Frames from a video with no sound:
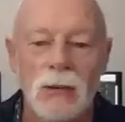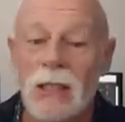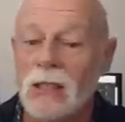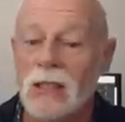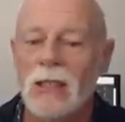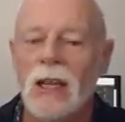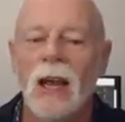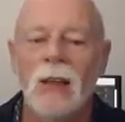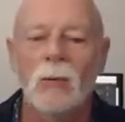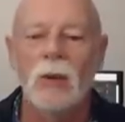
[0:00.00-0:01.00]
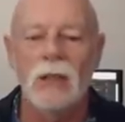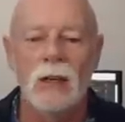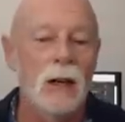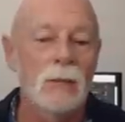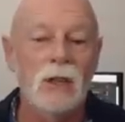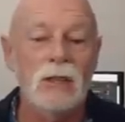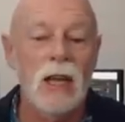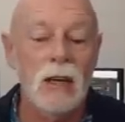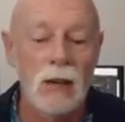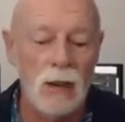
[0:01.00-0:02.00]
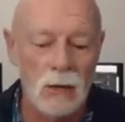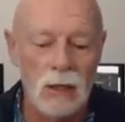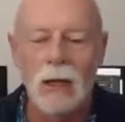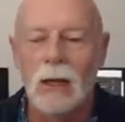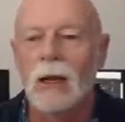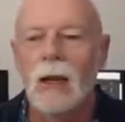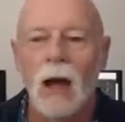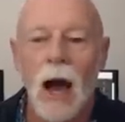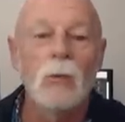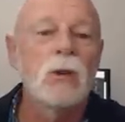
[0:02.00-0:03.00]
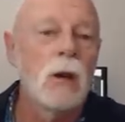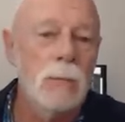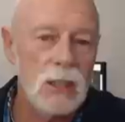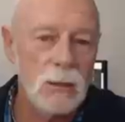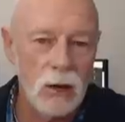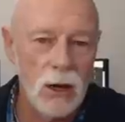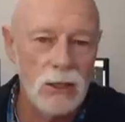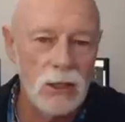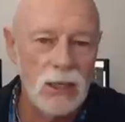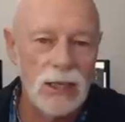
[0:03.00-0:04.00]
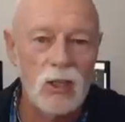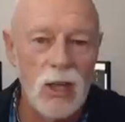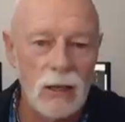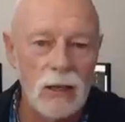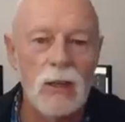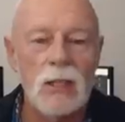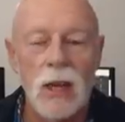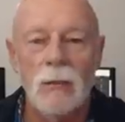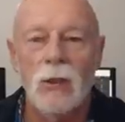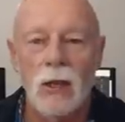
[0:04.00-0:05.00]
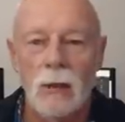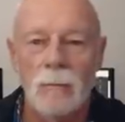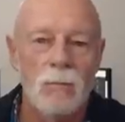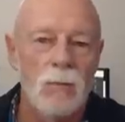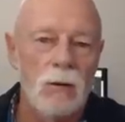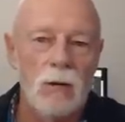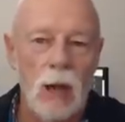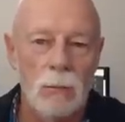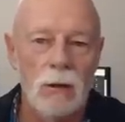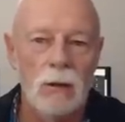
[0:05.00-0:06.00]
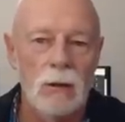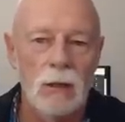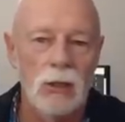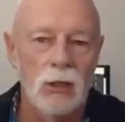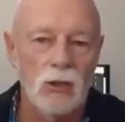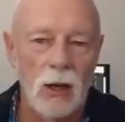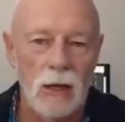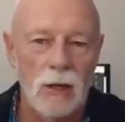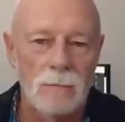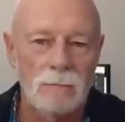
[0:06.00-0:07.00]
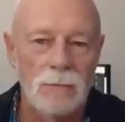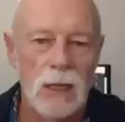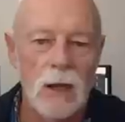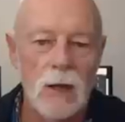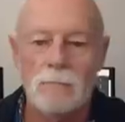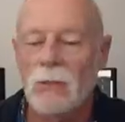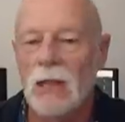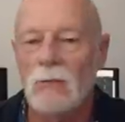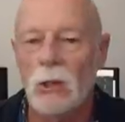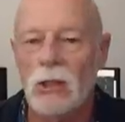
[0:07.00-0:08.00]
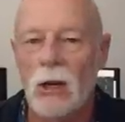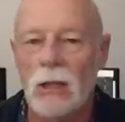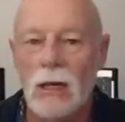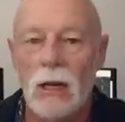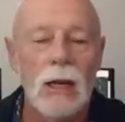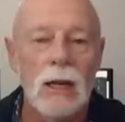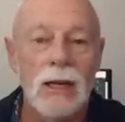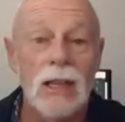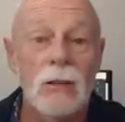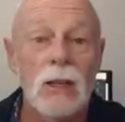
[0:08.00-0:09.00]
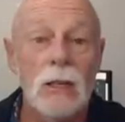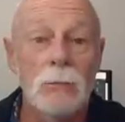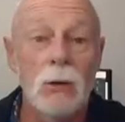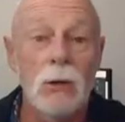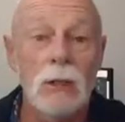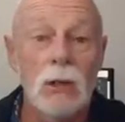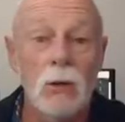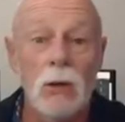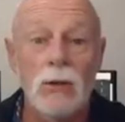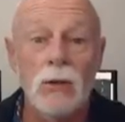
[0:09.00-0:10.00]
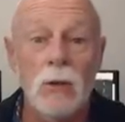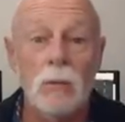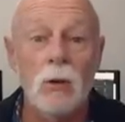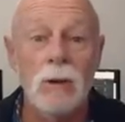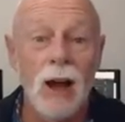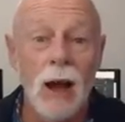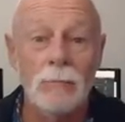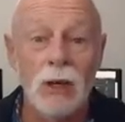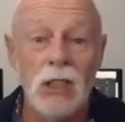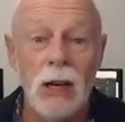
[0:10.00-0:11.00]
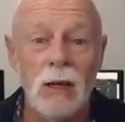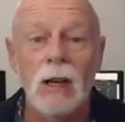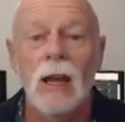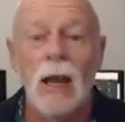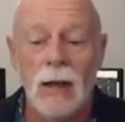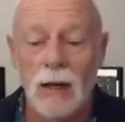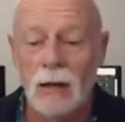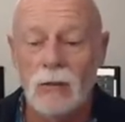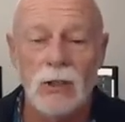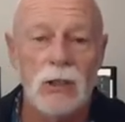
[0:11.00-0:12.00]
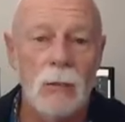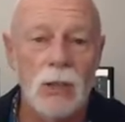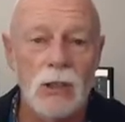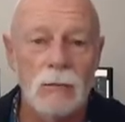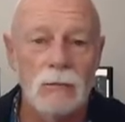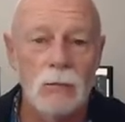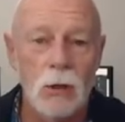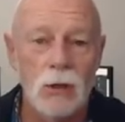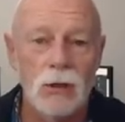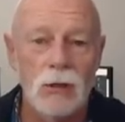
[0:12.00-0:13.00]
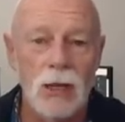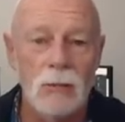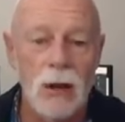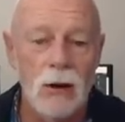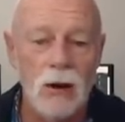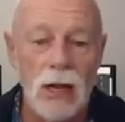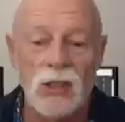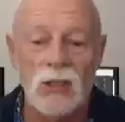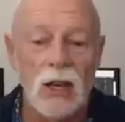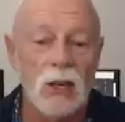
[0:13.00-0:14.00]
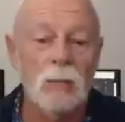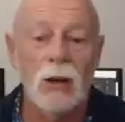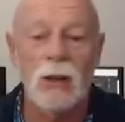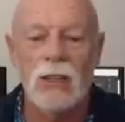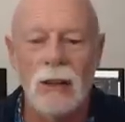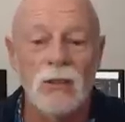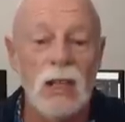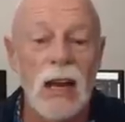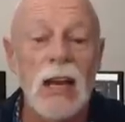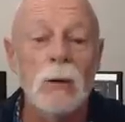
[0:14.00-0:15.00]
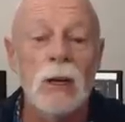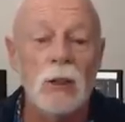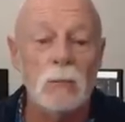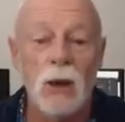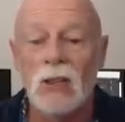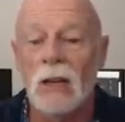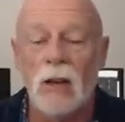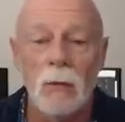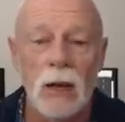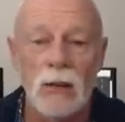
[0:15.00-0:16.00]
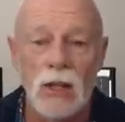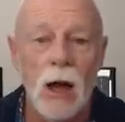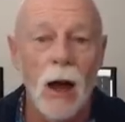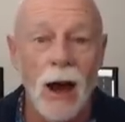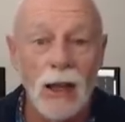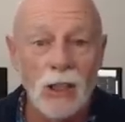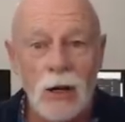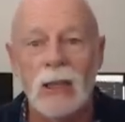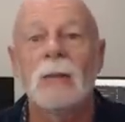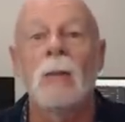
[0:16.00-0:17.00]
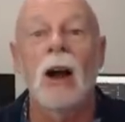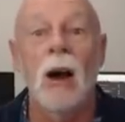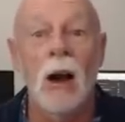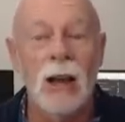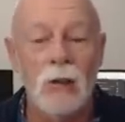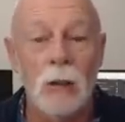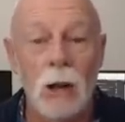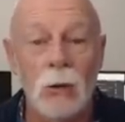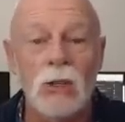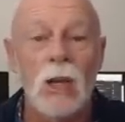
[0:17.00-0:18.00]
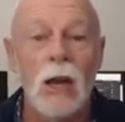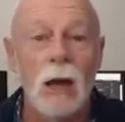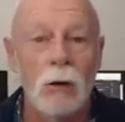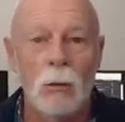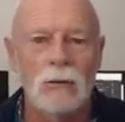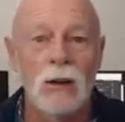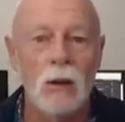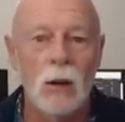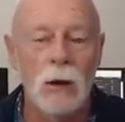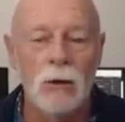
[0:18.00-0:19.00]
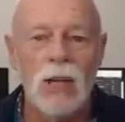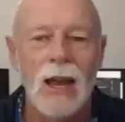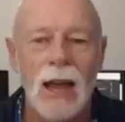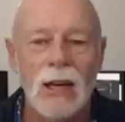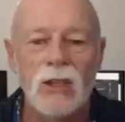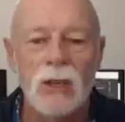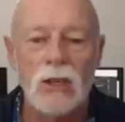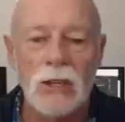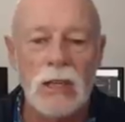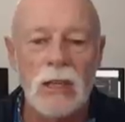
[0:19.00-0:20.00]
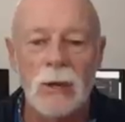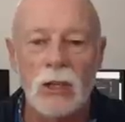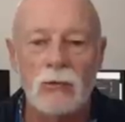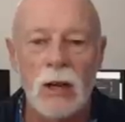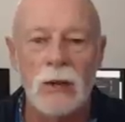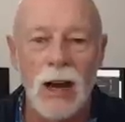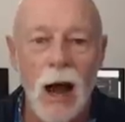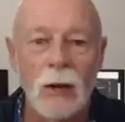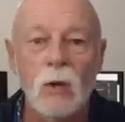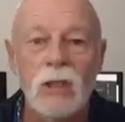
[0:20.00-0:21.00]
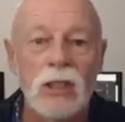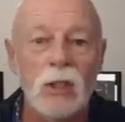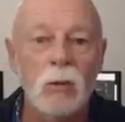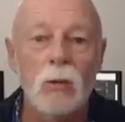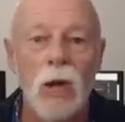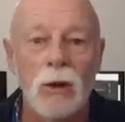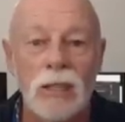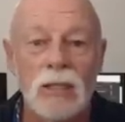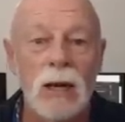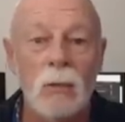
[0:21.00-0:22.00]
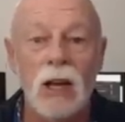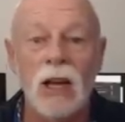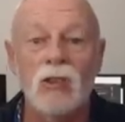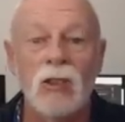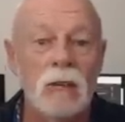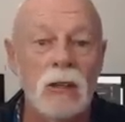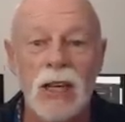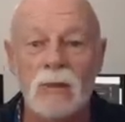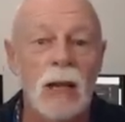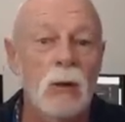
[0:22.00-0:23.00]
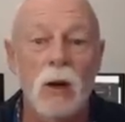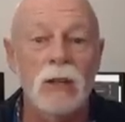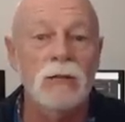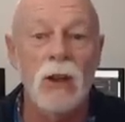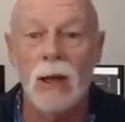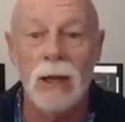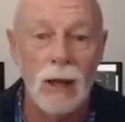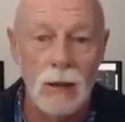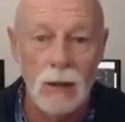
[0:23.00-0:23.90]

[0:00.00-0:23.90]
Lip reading: Let's see how that works out. I'm not saying anything, but I would not be surprised to see exactly the same thing happen in Australia. There you go. Thanks for watching, guys. Thanks for your support. All those who support me, I appreciate it. And now I've got so much more to do. Keep carrying on. As you see, I spotted this. I haven't seen anyone else post anything about this. I try to keep my eye on the pulse, or my finger on the pulse. And as soon as I see something that's relevant, I will let you all know. Doesn't matter what country you're in. Doesn't matter what you fly.